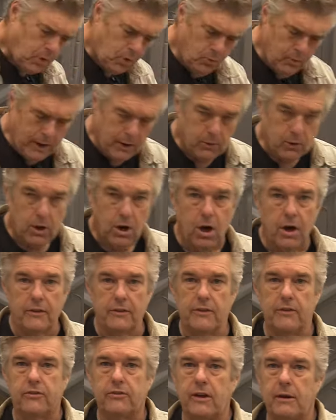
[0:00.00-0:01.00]
while we're on
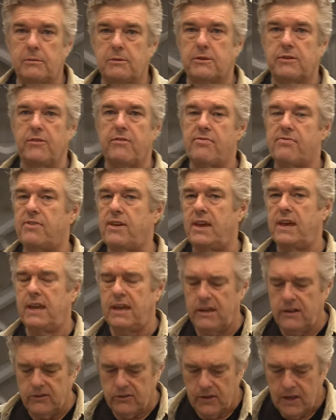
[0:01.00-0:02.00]
the subject of
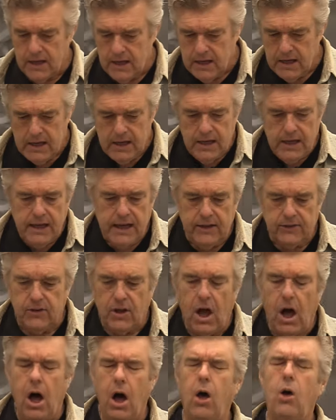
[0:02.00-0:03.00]
things is
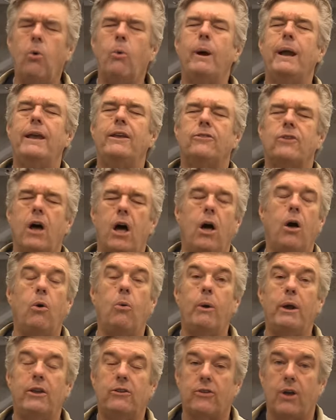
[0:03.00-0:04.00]
always,
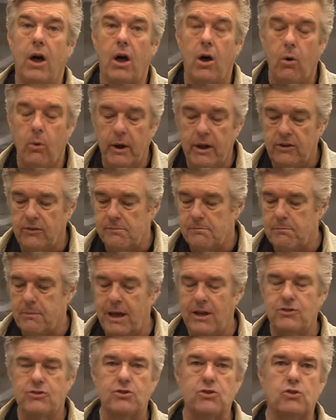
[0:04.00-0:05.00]
always, always
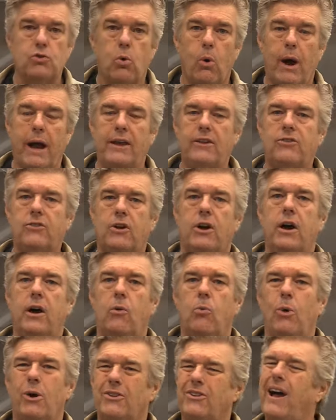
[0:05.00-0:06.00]
measure twice,
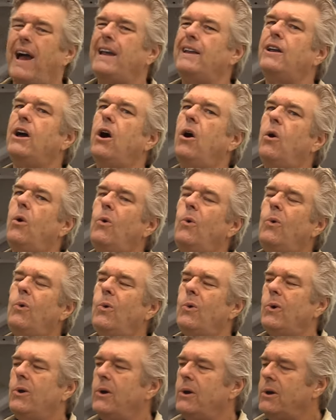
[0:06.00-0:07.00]
cut once. I know
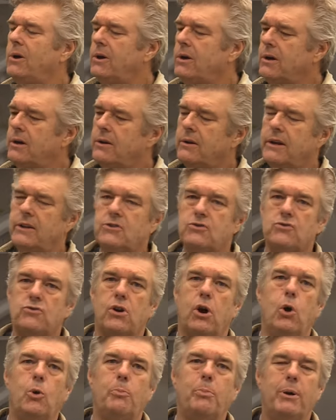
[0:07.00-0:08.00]
it's
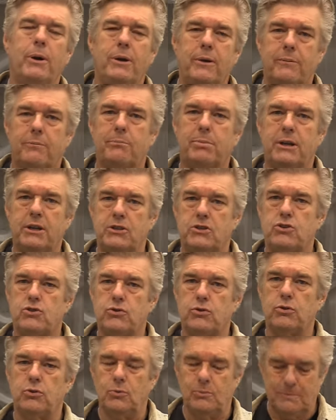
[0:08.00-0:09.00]
trope, but it's
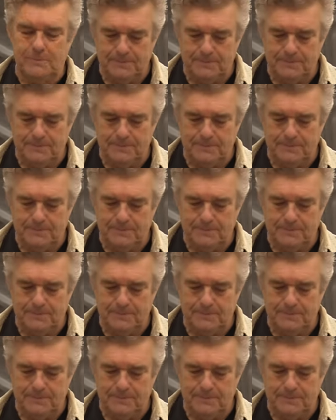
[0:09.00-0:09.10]
true.